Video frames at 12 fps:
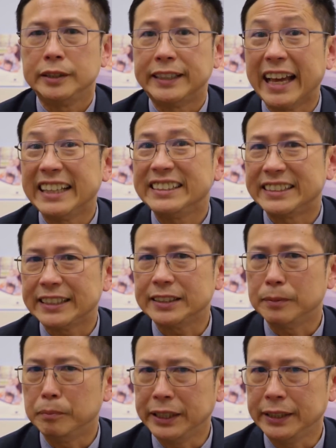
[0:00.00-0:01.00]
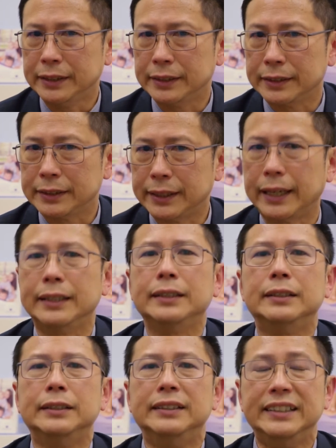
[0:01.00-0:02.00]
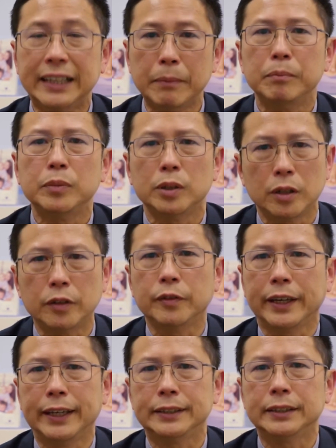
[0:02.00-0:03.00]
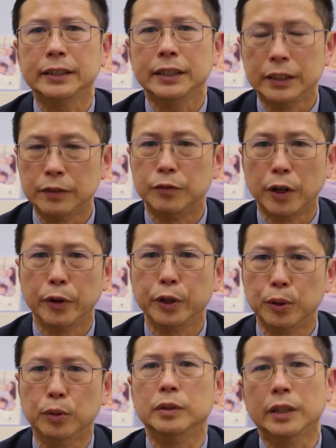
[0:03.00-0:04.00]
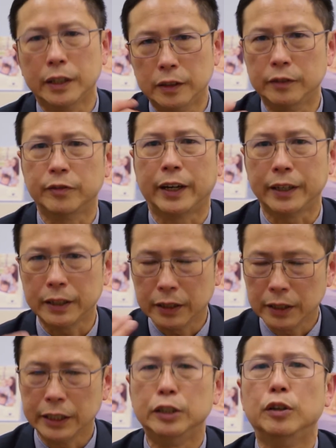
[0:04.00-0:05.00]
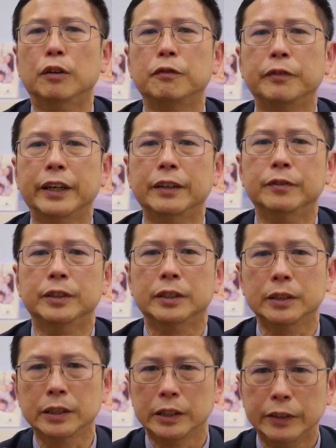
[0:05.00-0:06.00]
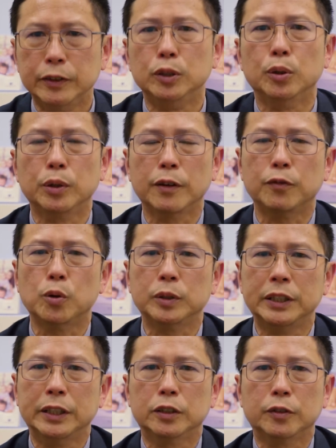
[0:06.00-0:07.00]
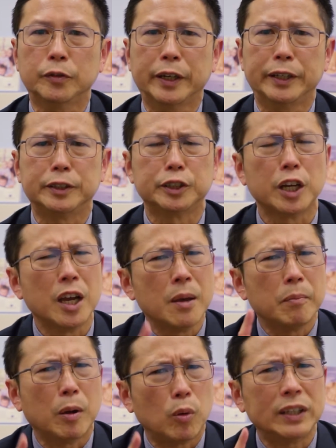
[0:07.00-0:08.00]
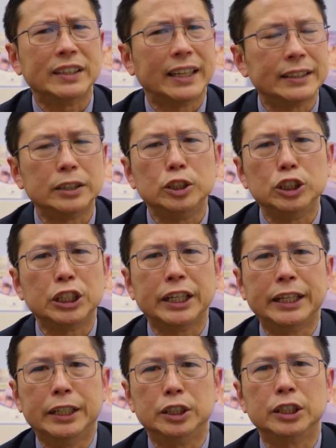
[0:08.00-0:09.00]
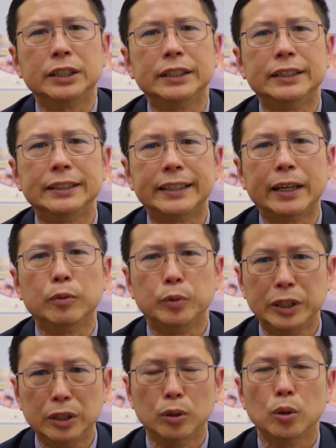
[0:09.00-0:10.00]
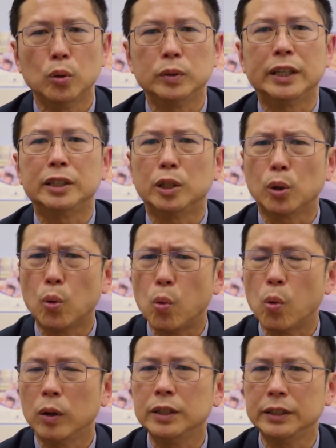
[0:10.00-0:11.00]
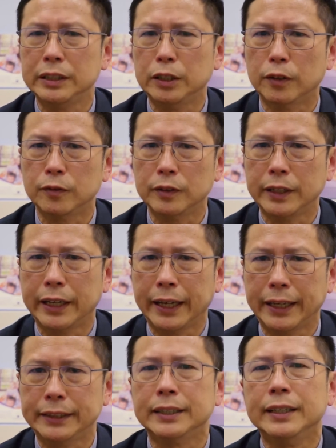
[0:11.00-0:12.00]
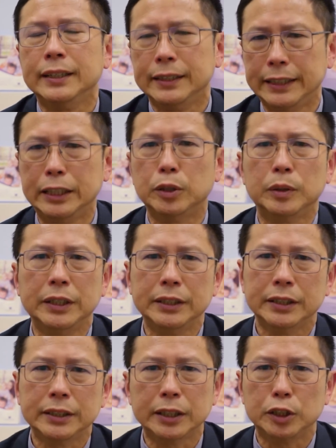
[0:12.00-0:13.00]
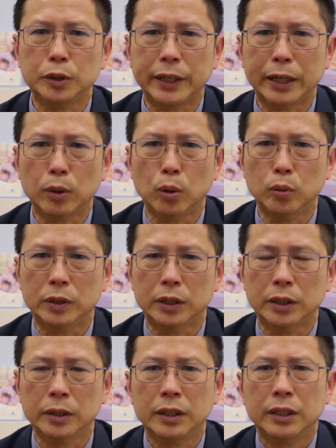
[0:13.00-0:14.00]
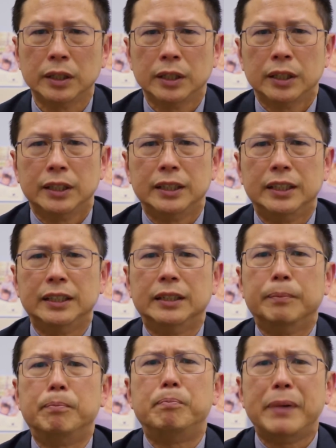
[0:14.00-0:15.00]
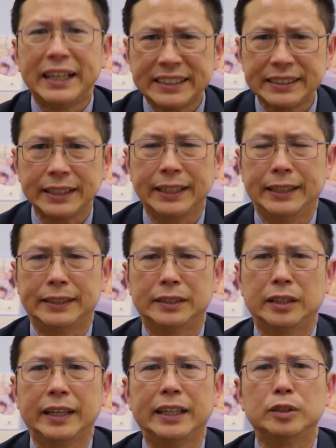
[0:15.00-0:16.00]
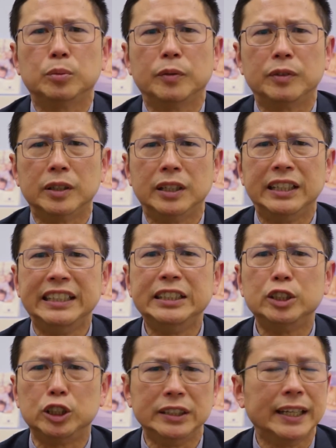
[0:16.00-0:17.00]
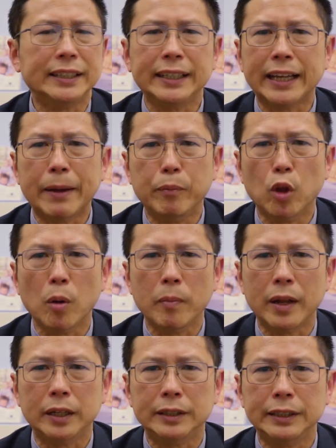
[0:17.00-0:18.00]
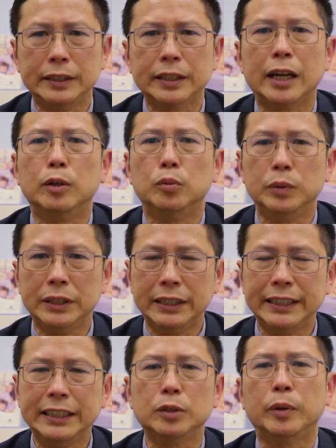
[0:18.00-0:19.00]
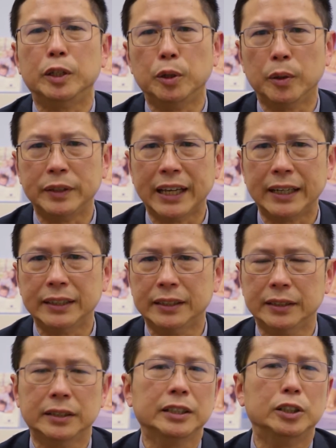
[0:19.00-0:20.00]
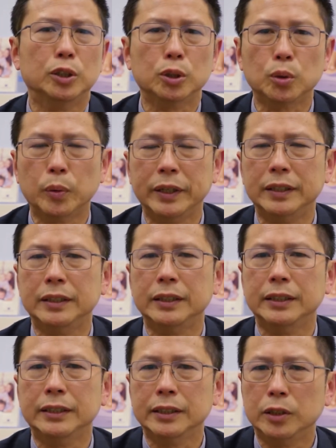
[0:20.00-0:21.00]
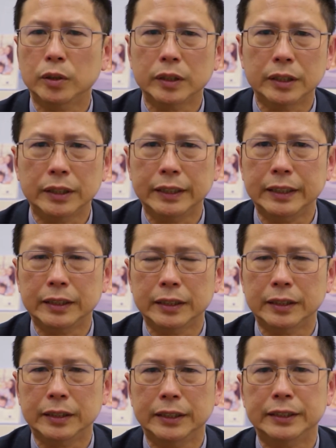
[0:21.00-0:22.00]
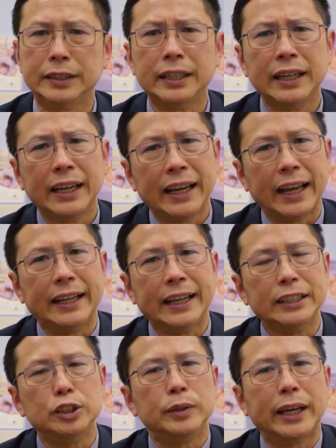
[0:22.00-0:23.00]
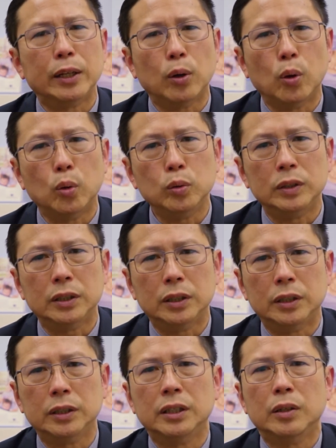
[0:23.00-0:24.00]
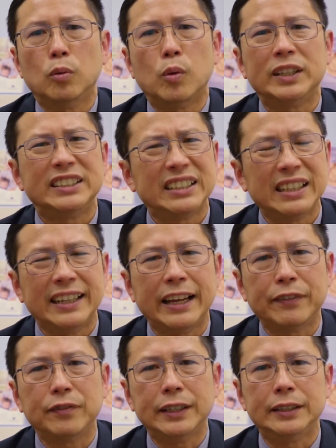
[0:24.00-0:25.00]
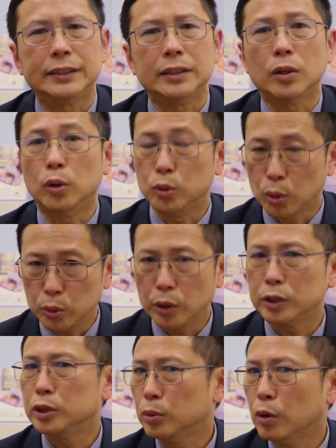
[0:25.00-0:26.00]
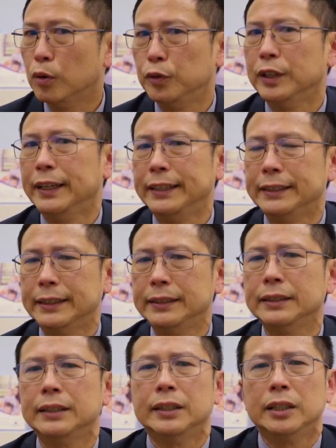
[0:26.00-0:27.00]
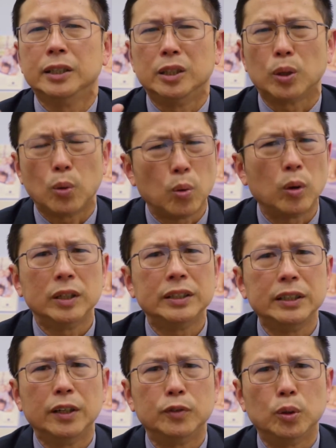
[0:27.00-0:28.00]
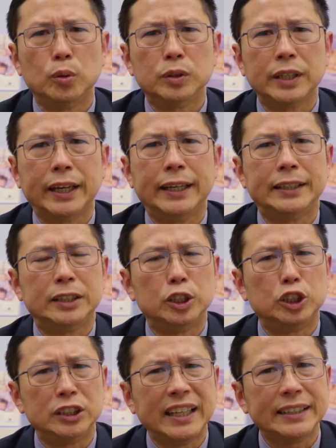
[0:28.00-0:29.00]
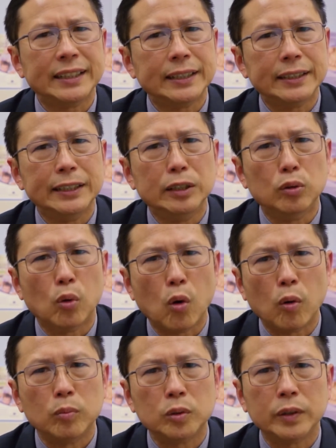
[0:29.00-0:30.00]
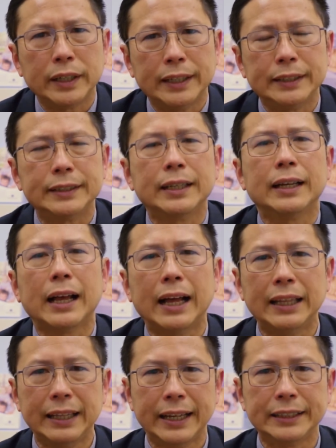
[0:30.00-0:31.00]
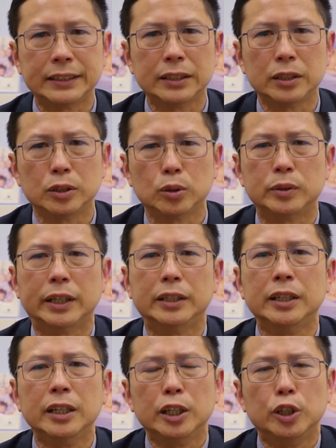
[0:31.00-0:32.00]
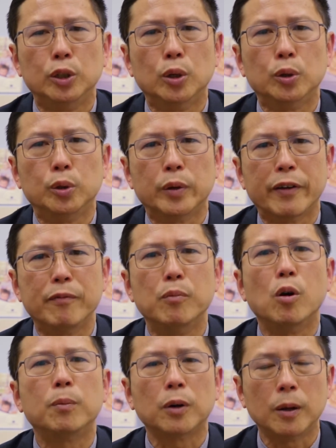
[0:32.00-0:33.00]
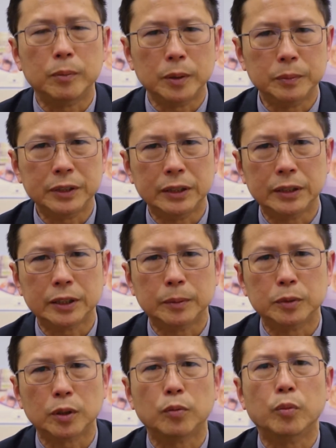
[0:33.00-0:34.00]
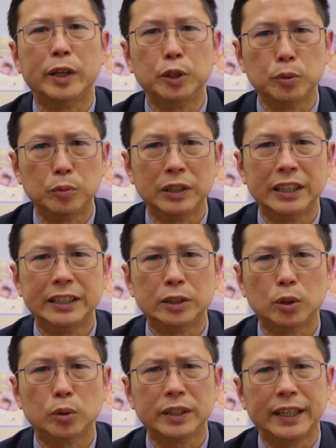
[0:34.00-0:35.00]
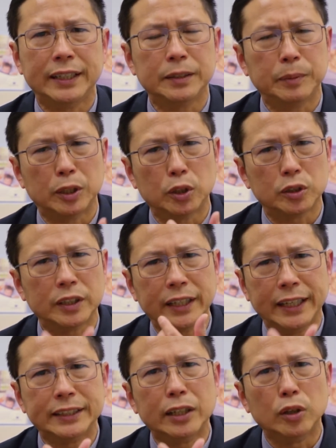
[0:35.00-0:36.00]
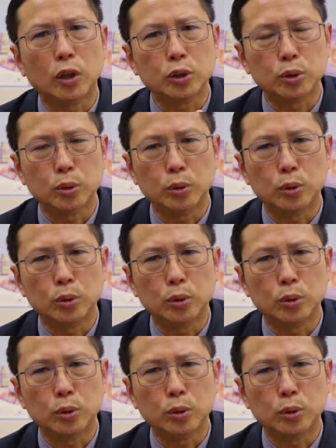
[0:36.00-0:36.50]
That just means that the number of eggs is very good. In fact, in your favor, even though you're 40 years of age. But what doesn't change is that we know that the quality of the eggs decreases as you get older the best eggs, the eggs with the least genetic abnormalities are released when you're younger, in your 20s, in your early 30s. And as you get older, what's left is, although you're still ovulating, the quality of those eggs, the genetically normal eggs are less so that, you know, you have more problems in terms of when you release those eggs because the eggs are not so